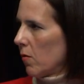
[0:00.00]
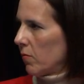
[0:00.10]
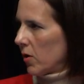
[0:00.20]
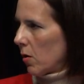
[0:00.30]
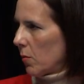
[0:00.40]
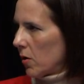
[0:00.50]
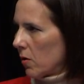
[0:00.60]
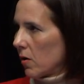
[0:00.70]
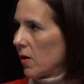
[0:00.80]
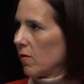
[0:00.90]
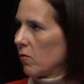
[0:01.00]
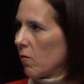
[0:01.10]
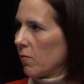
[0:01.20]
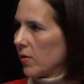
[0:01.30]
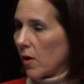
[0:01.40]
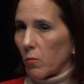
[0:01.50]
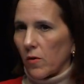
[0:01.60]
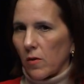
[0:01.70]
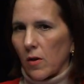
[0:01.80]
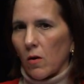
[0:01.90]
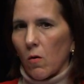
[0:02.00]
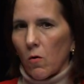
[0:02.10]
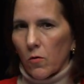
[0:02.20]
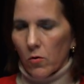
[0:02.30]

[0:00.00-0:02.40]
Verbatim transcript: phenomenon is something that we think other